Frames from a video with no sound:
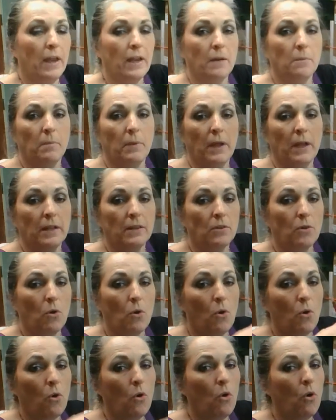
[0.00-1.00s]
and paint the
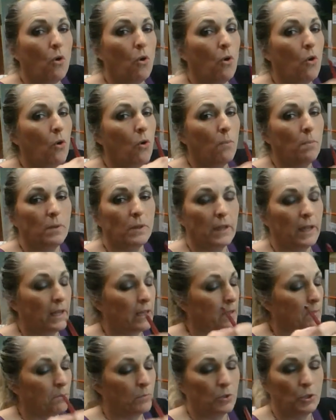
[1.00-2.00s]
whole
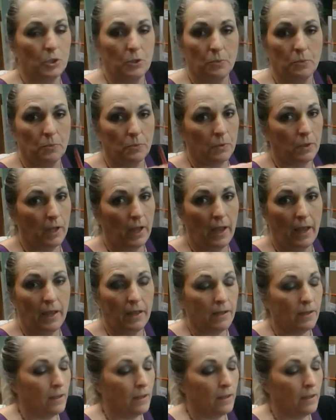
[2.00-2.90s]
plate blue, okay?